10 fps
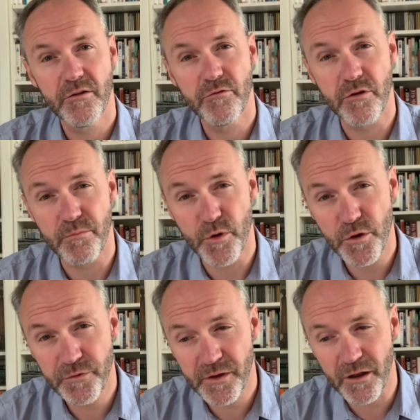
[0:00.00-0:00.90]

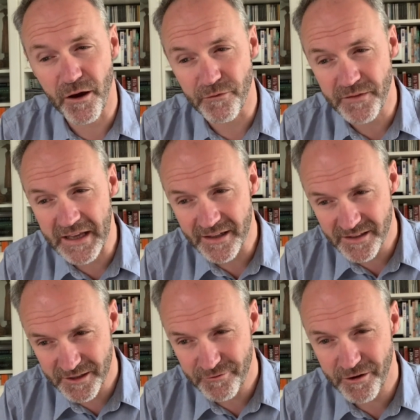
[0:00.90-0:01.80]
removal of guilt
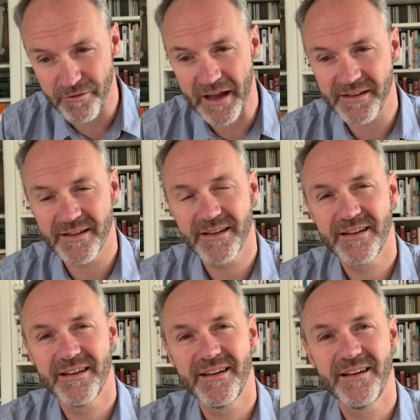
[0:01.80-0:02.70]
and regret,
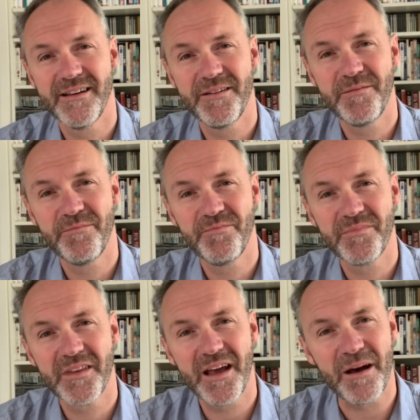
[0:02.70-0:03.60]

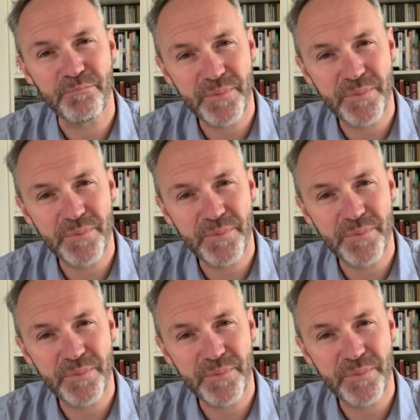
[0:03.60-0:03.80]
and